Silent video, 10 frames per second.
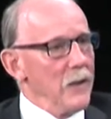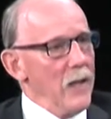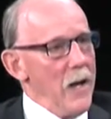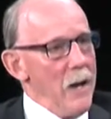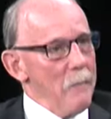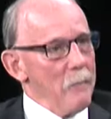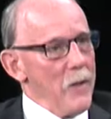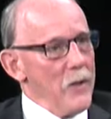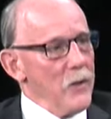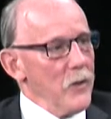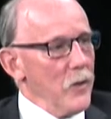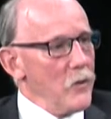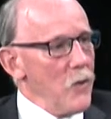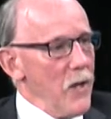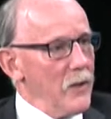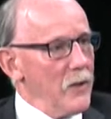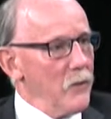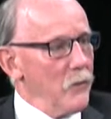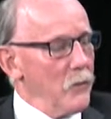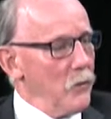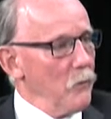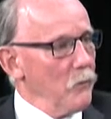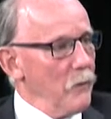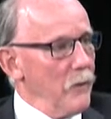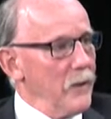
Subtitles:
trying to